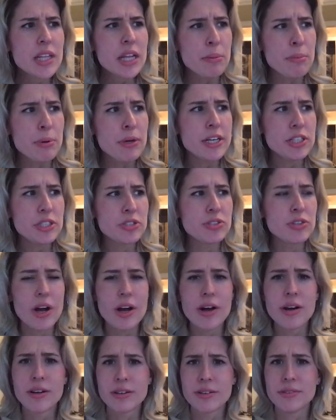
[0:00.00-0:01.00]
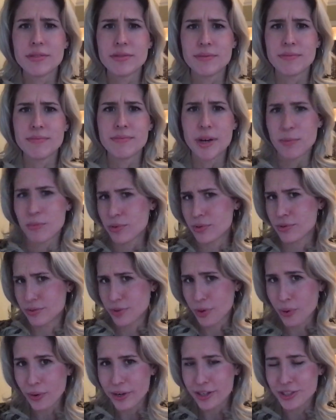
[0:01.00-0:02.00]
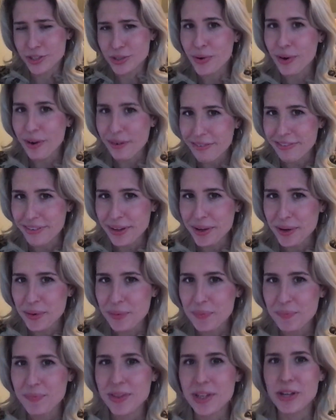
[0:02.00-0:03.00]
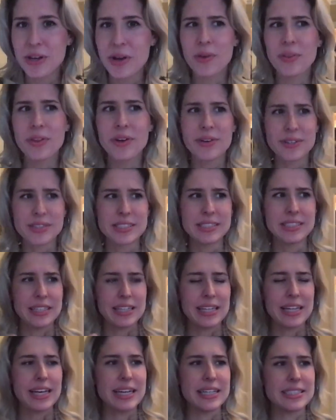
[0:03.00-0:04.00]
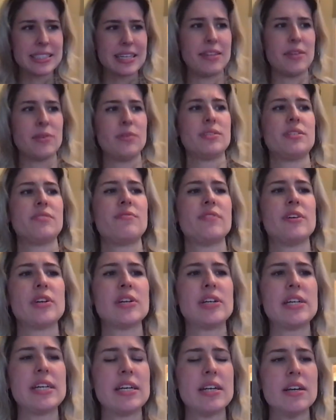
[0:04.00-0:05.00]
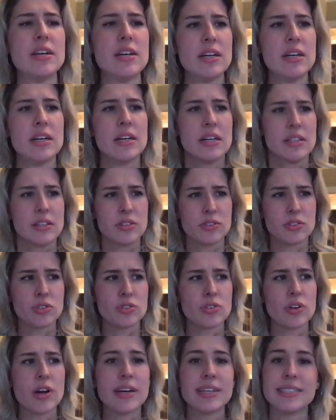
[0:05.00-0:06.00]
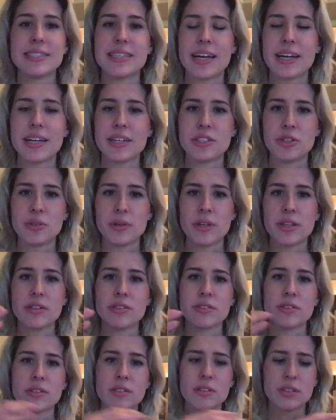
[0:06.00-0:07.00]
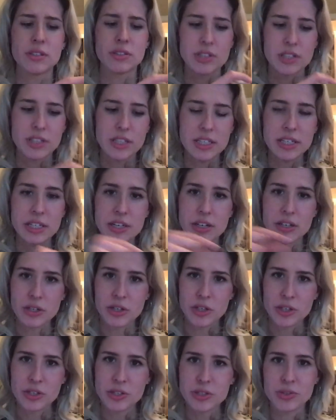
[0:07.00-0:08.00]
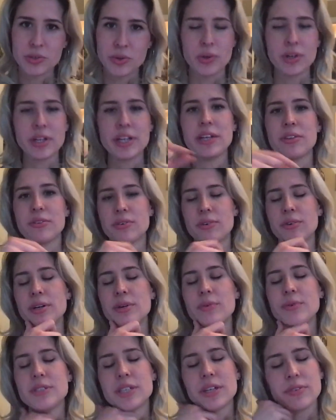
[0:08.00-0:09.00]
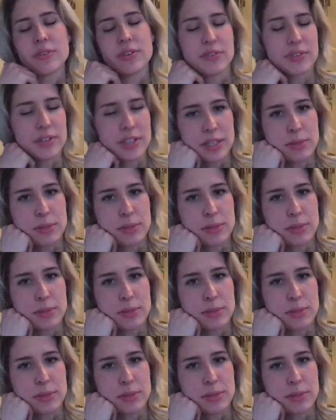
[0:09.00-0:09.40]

pretty strong mumblecore short film. You know, there was, like I said, there's a strong aesthetic to it. There's a clear story through it, which I really, really